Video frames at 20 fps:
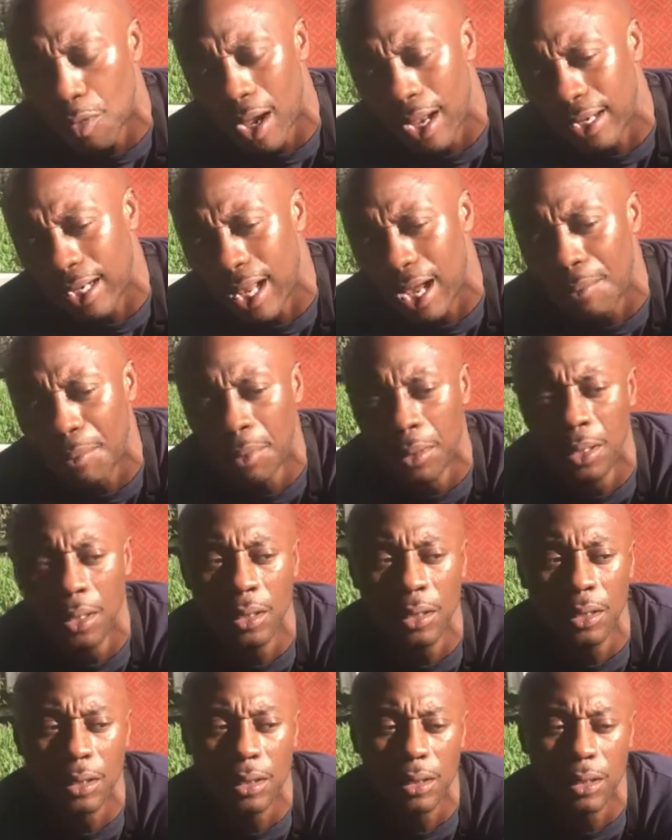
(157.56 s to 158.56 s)
right now. I'm gonna
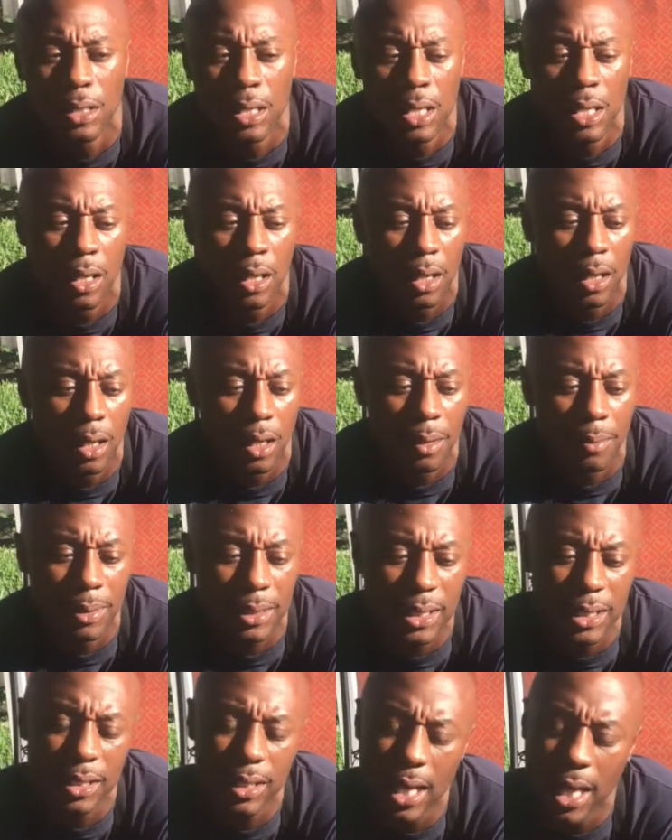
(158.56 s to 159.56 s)
look. Um, I
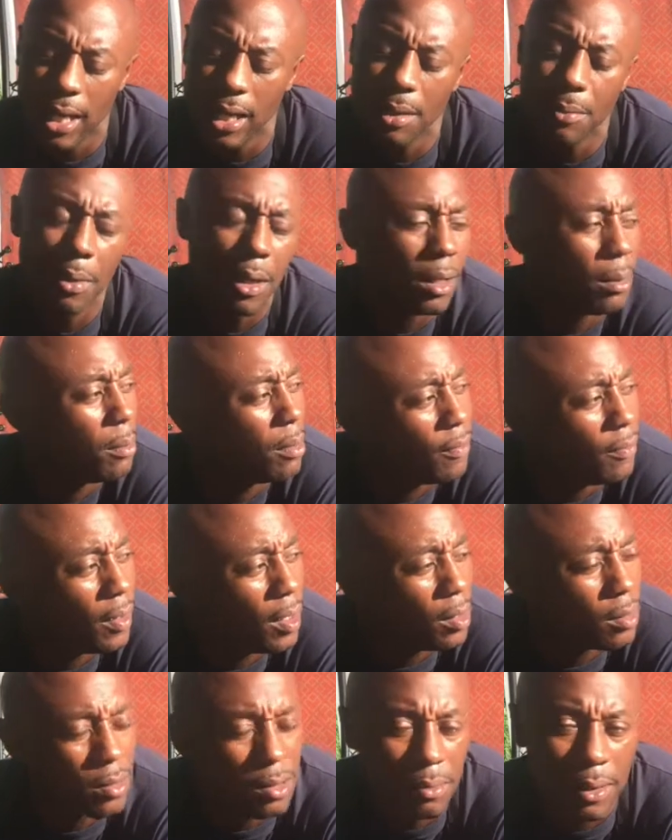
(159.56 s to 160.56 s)
just got an email on my
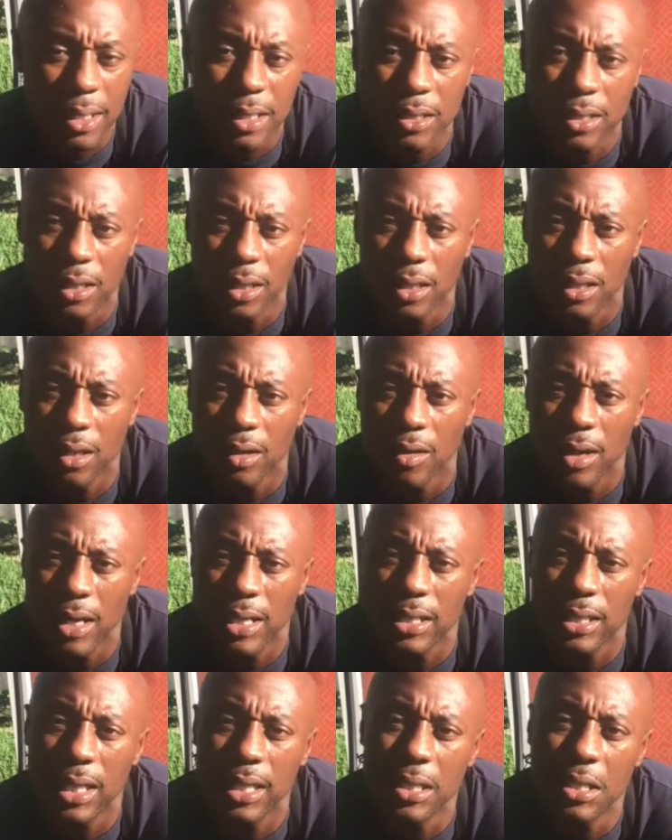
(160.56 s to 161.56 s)
phone. Somebody said
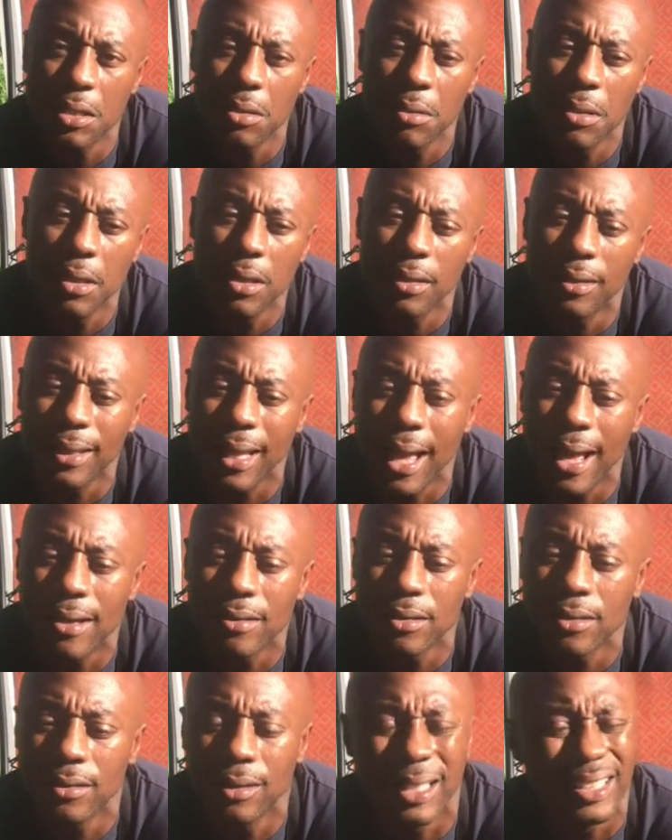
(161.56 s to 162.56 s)
congratulations on hitting a
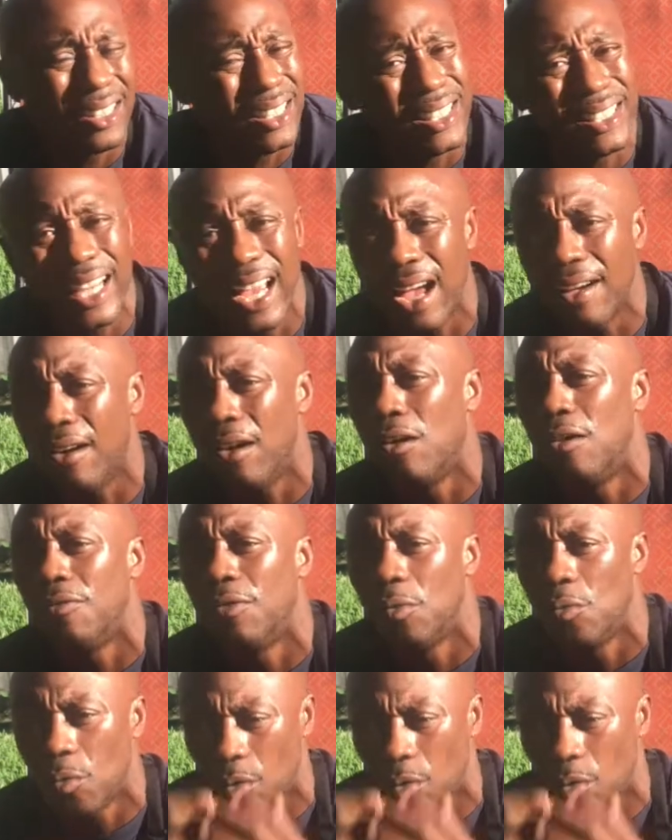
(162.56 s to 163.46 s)
thousand. Just got home from